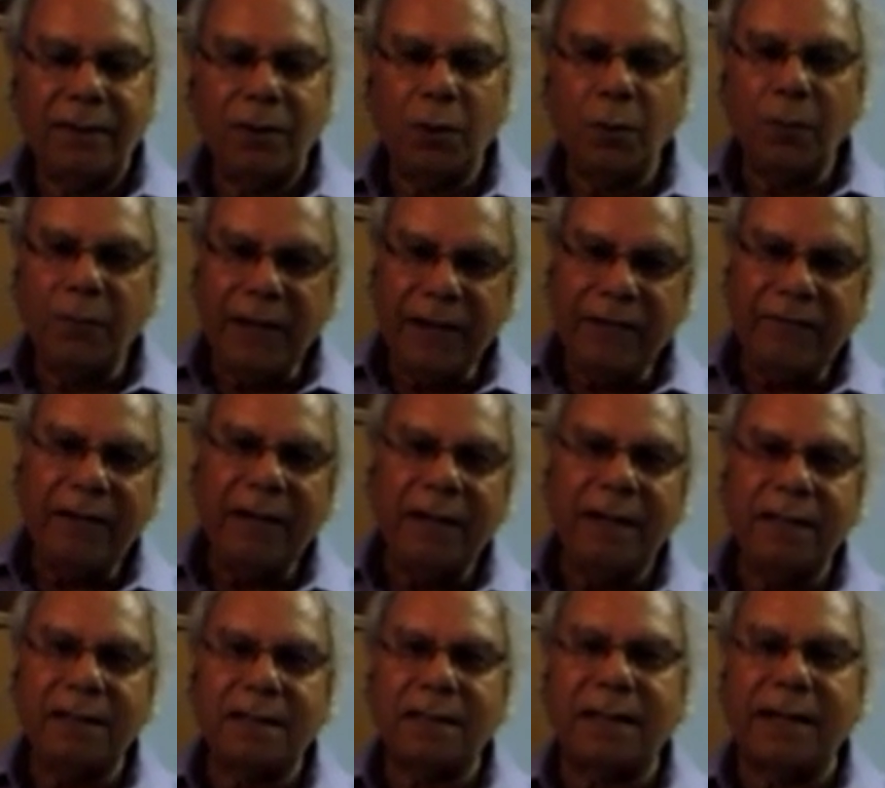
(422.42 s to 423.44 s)
to
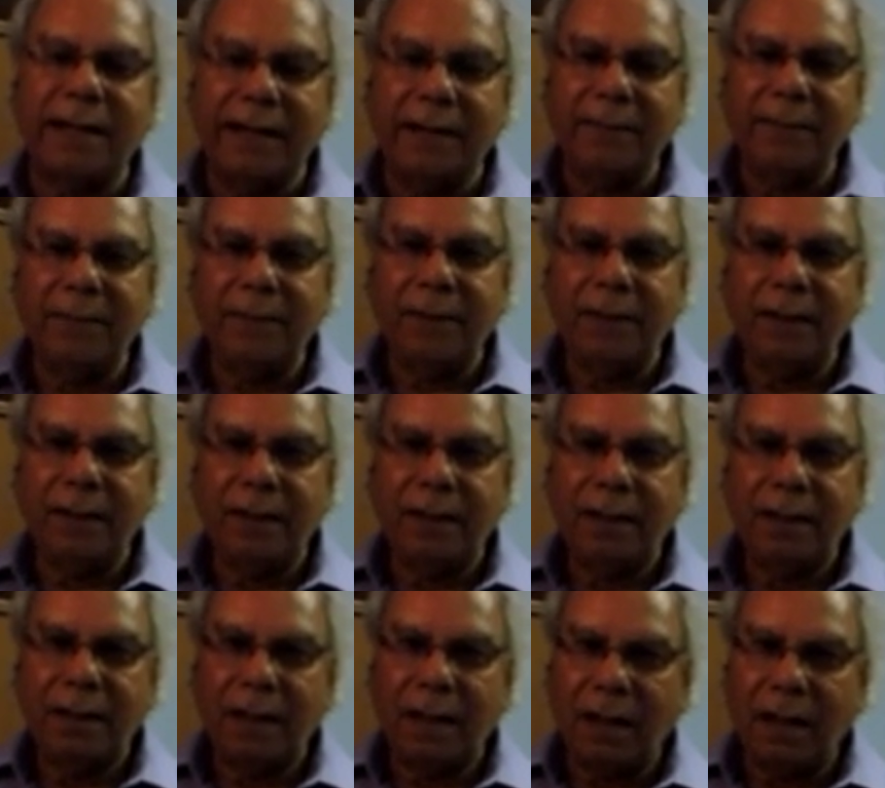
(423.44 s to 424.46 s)
briefly describe
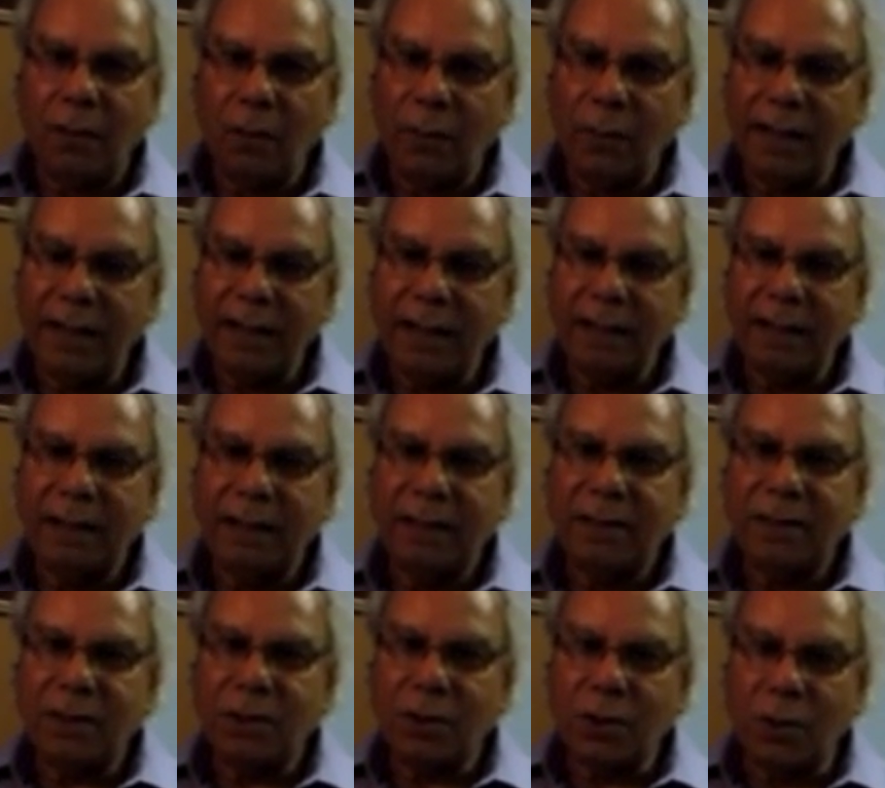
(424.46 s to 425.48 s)
how a
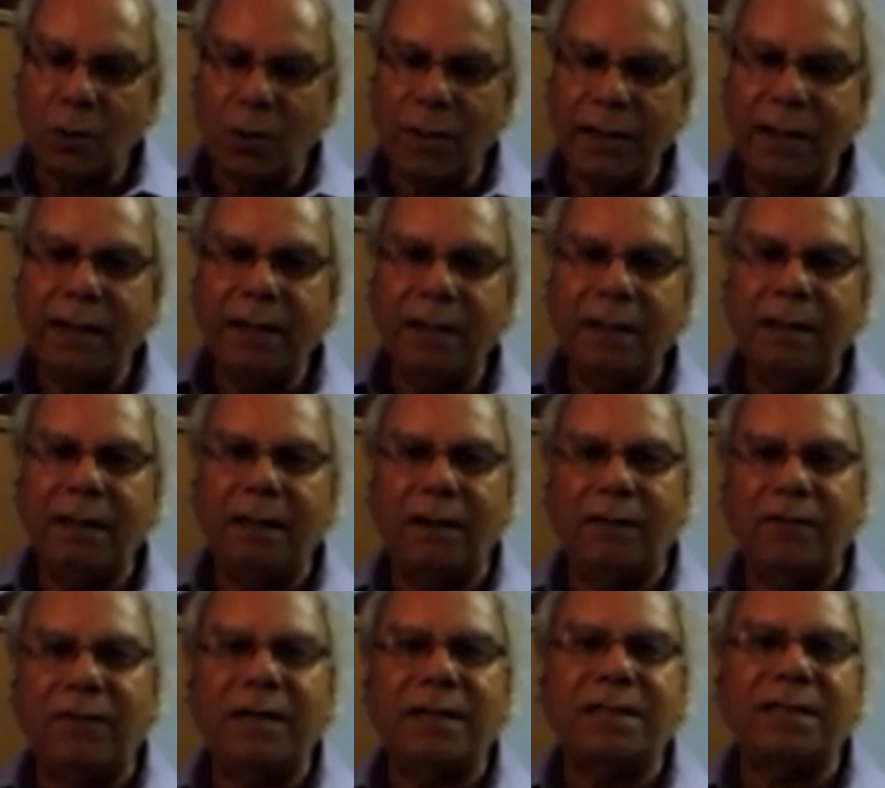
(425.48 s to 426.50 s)
story
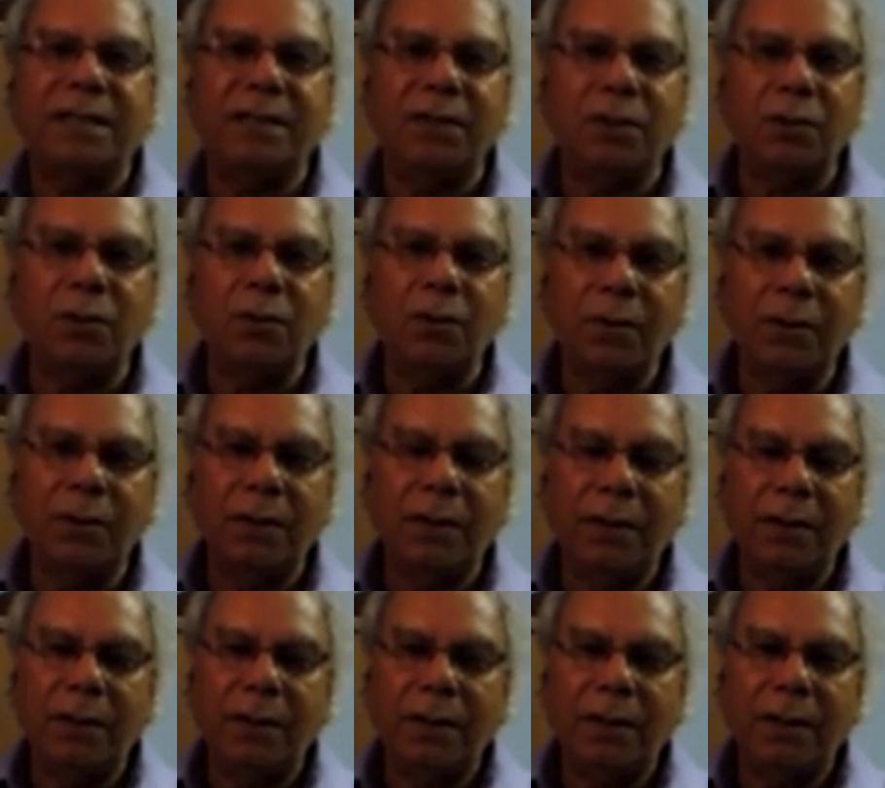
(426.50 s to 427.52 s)
converts into
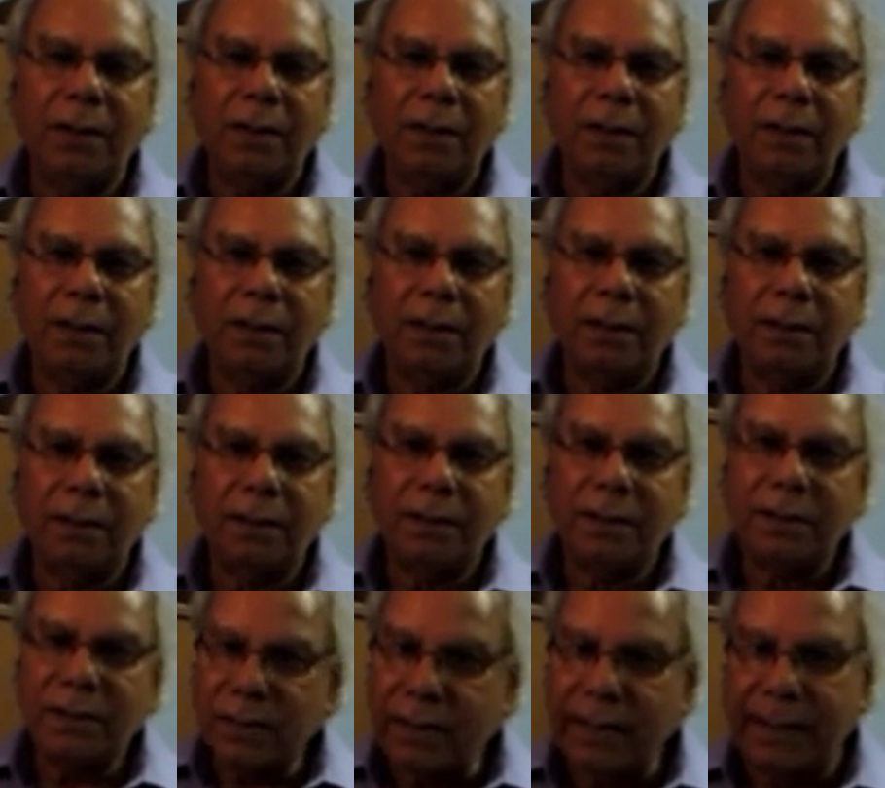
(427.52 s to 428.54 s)

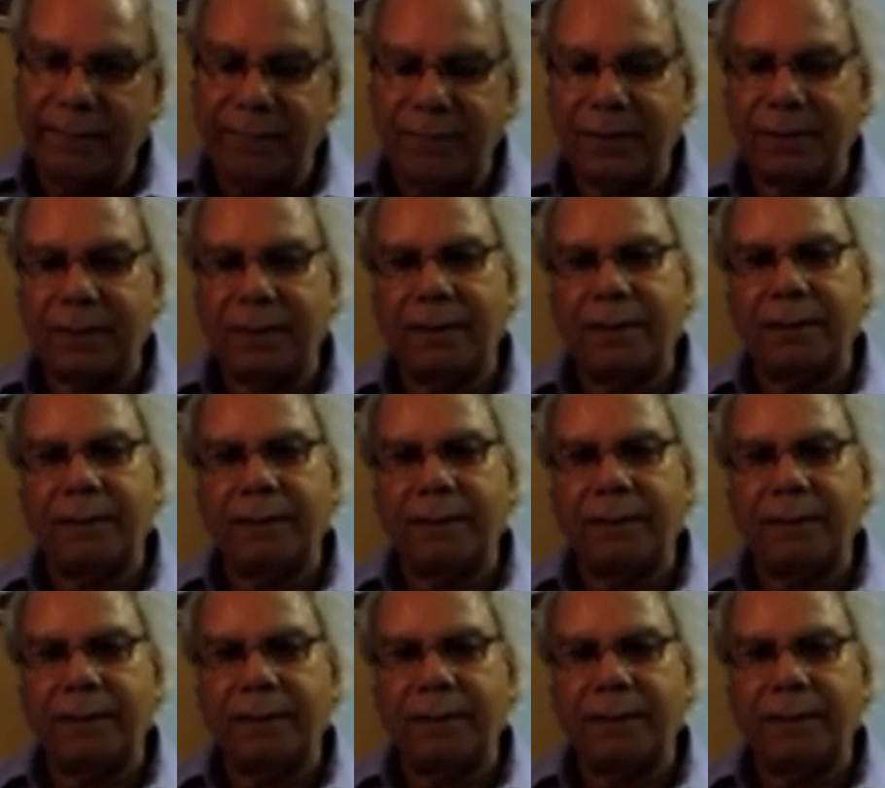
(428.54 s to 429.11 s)
script.